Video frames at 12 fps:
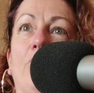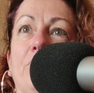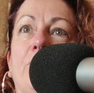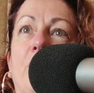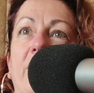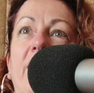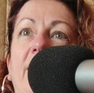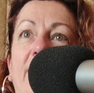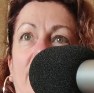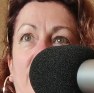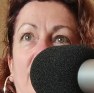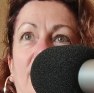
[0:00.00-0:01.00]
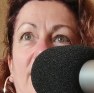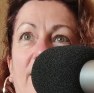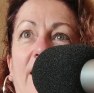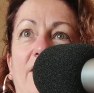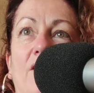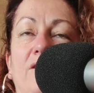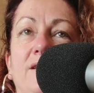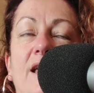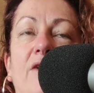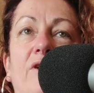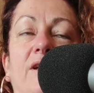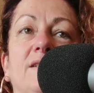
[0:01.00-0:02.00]
help the body heal mm-hmm. in those
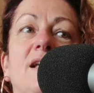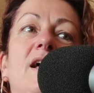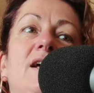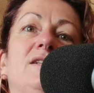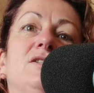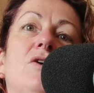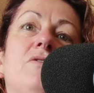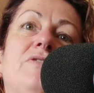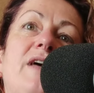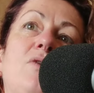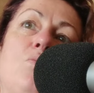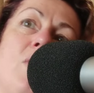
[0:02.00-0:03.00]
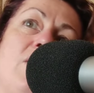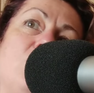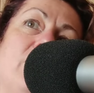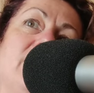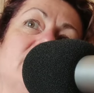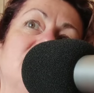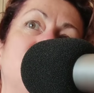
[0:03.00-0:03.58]
areas. So, then when we're